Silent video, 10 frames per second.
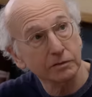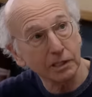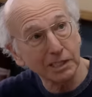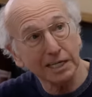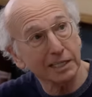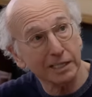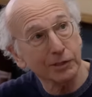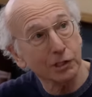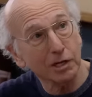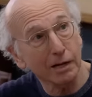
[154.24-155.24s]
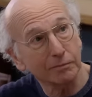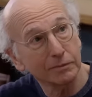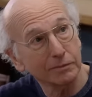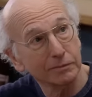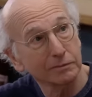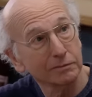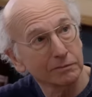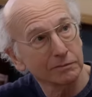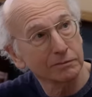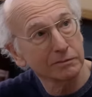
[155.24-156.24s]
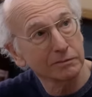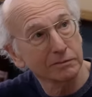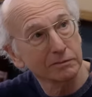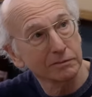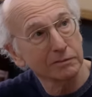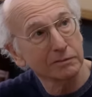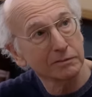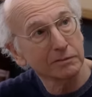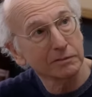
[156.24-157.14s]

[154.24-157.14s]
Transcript: So you're not, not going to give me a new cup? No. Because that's a hot cup of